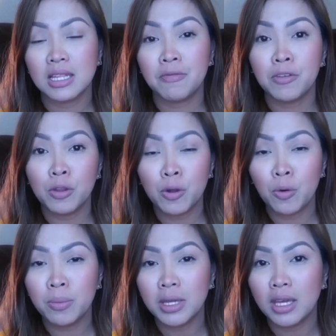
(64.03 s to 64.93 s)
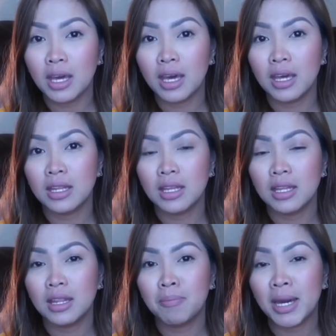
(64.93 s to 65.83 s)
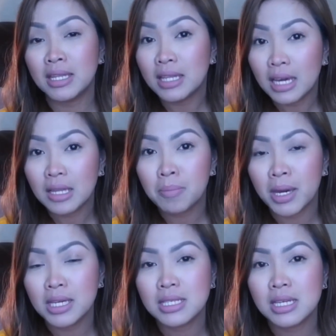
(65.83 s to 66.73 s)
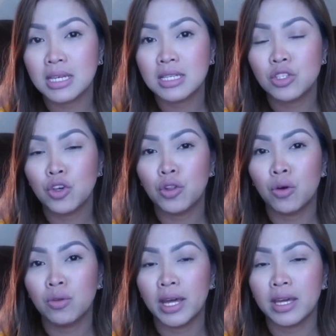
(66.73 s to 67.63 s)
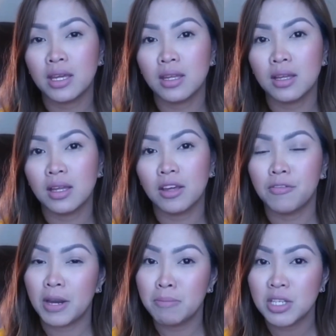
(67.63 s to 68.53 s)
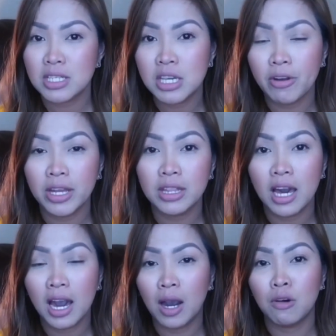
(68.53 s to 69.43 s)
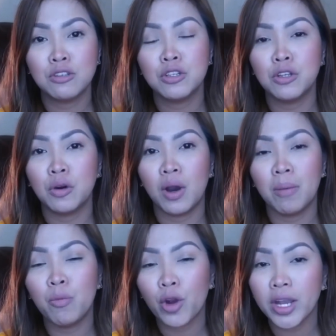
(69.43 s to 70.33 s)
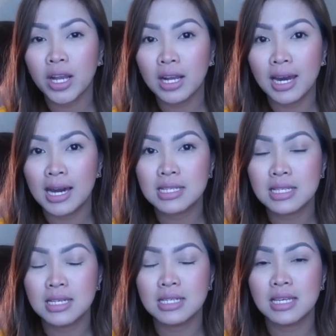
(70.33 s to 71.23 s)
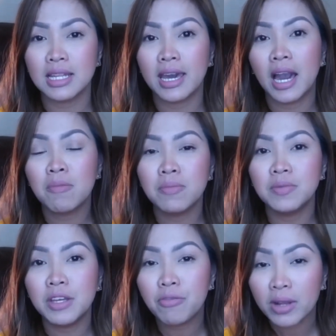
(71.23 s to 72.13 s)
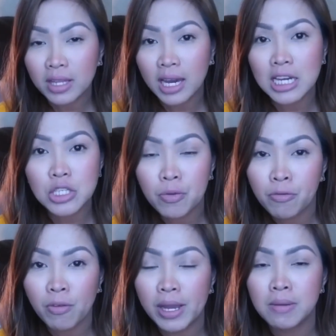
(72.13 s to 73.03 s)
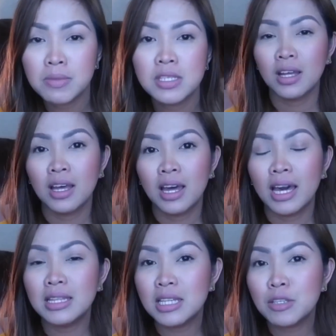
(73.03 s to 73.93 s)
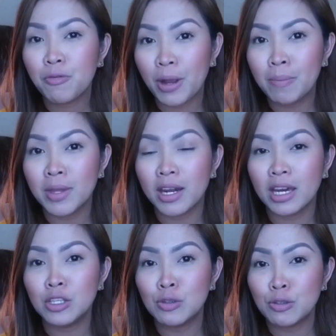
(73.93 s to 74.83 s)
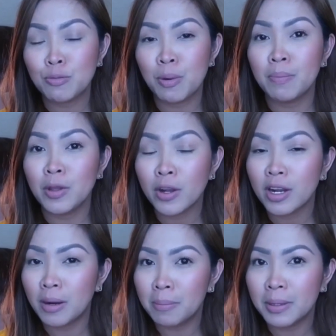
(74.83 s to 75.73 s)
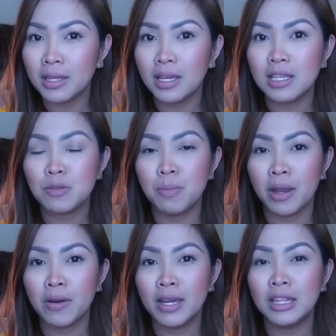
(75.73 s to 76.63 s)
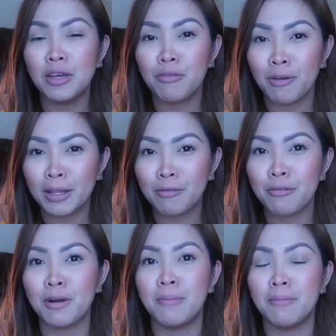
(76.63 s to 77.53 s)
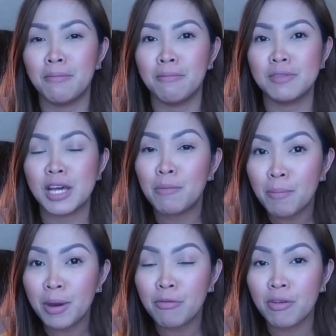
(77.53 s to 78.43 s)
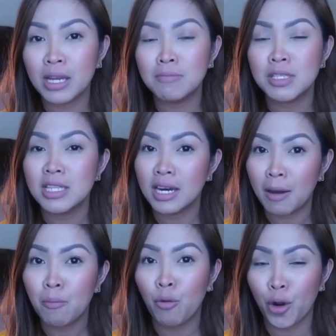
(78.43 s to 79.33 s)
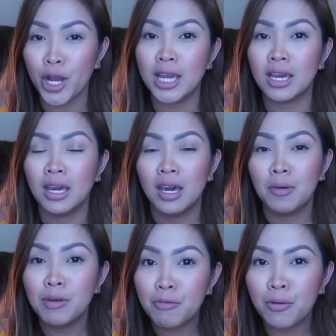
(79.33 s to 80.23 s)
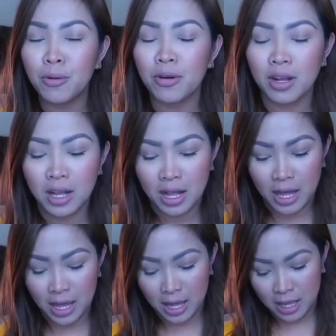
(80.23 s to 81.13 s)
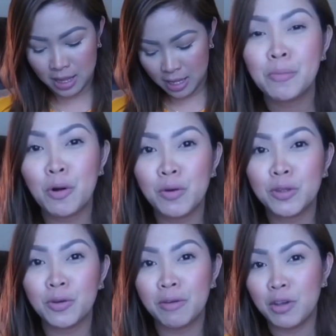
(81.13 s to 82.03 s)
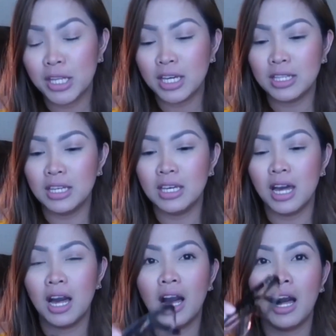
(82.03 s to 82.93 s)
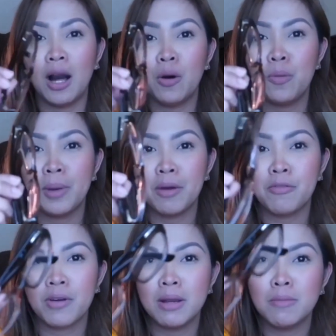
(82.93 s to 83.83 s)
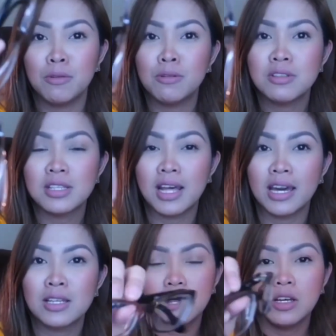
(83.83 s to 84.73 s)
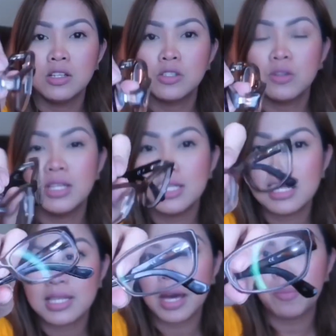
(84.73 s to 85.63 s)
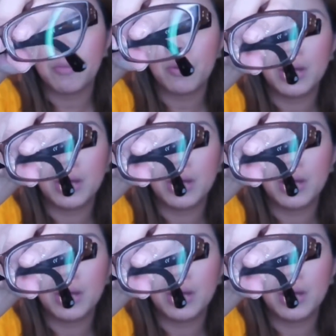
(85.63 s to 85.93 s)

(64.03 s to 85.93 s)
and if you know me and in my daily basis you know like if I'm just here in the house, you know, I'm wearing a glasses and I have different kinds of frames. And this frame that I choose from their company is very different from some of my frames that I'm wearing before and I'm going to give you an idea how my frame looks like. So this type of